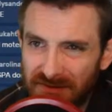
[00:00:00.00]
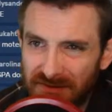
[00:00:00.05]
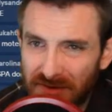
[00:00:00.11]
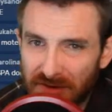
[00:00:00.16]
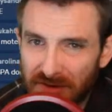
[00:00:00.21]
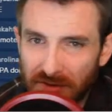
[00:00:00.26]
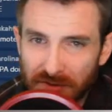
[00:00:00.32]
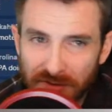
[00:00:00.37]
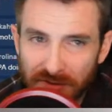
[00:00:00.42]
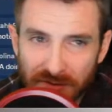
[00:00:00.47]

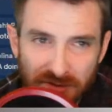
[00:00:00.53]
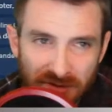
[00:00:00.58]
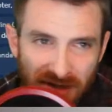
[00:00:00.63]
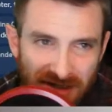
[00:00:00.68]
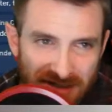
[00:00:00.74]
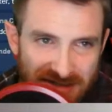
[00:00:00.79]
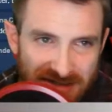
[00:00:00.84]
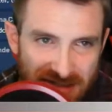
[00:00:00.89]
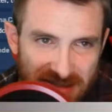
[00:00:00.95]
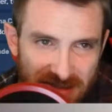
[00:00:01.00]
going through, like
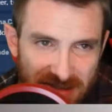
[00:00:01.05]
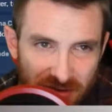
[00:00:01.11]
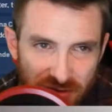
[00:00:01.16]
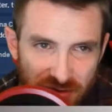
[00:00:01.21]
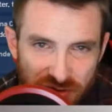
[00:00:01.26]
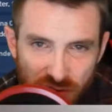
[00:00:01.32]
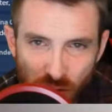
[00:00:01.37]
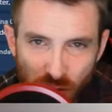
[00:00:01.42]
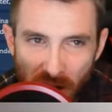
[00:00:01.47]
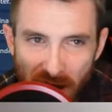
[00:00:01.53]
I said,
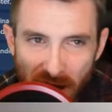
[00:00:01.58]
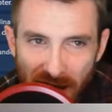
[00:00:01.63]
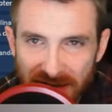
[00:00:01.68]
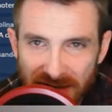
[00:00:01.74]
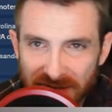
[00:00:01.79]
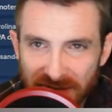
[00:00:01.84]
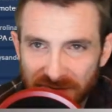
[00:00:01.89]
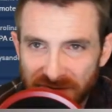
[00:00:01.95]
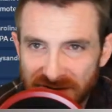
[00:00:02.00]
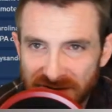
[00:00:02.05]
those Y
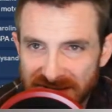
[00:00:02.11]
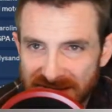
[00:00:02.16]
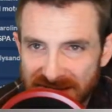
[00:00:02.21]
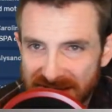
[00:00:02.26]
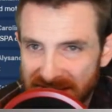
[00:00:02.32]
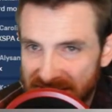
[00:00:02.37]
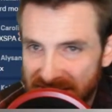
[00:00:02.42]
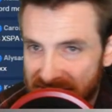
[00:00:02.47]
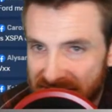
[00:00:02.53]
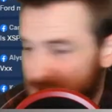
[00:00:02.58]

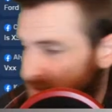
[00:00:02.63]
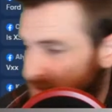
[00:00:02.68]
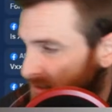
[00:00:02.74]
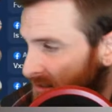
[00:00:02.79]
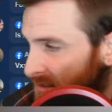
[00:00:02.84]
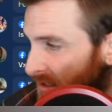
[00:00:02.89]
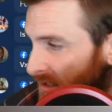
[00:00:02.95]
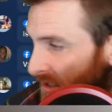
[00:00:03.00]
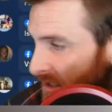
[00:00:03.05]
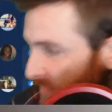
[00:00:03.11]
deficiencies
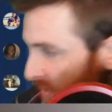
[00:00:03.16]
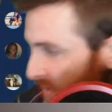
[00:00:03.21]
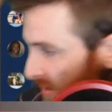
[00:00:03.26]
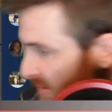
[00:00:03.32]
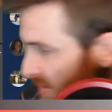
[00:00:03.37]
kind of made it